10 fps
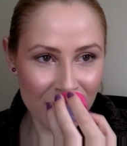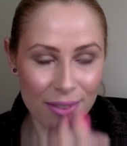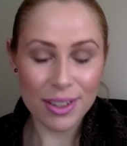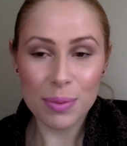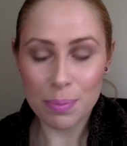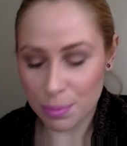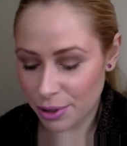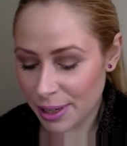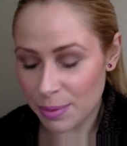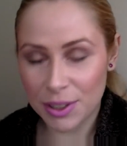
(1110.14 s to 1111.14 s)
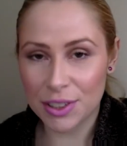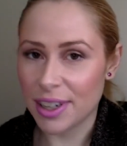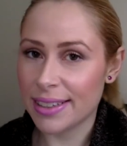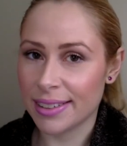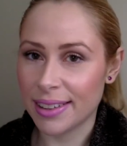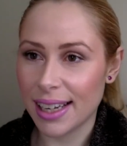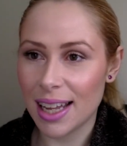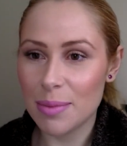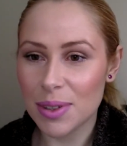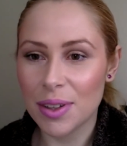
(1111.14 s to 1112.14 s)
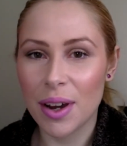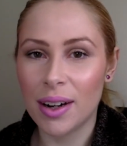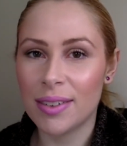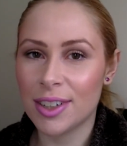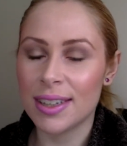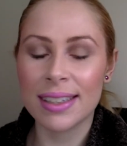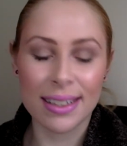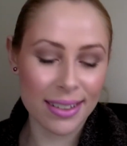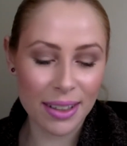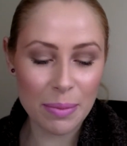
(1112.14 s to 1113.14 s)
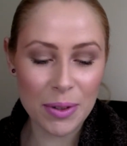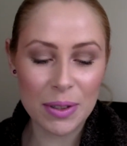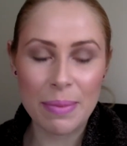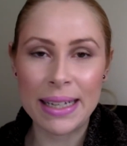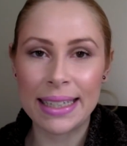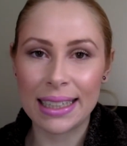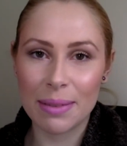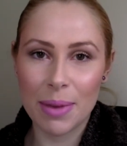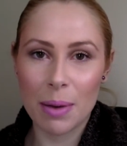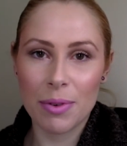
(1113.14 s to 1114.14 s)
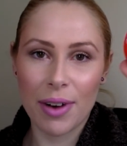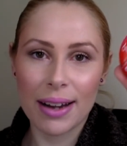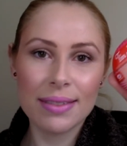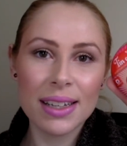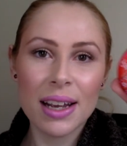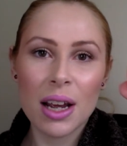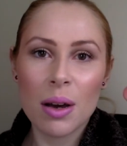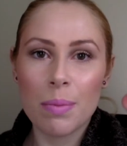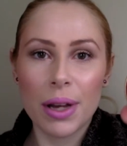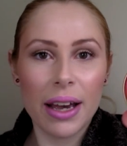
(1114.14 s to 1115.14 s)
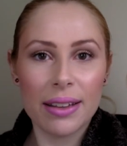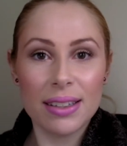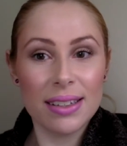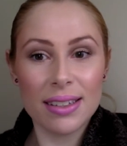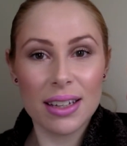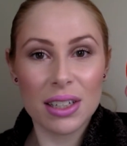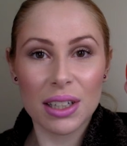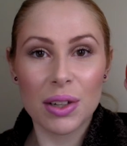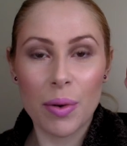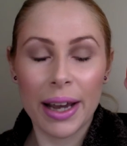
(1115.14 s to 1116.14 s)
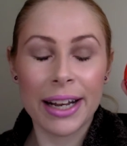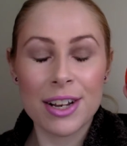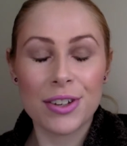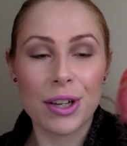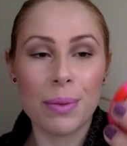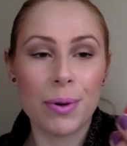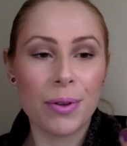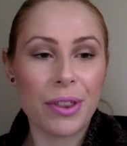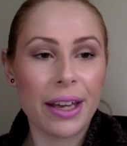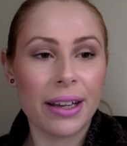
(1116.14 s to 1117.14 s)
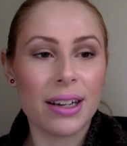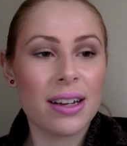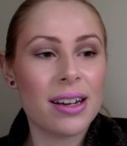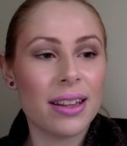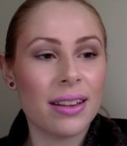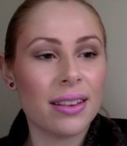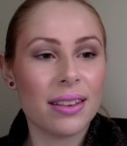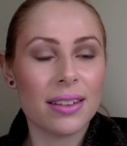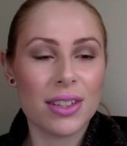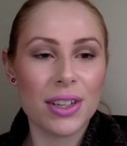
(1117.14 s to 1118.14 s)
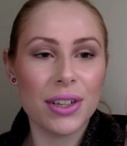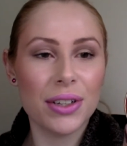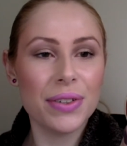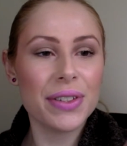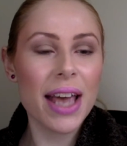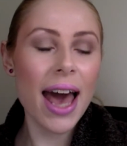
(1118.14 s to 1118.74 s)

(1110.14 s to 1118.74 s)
Feels pretty moisturising on the lips, although of course it's not the most amazing lip balm around, but this is actually quite an enjoyable thing to use.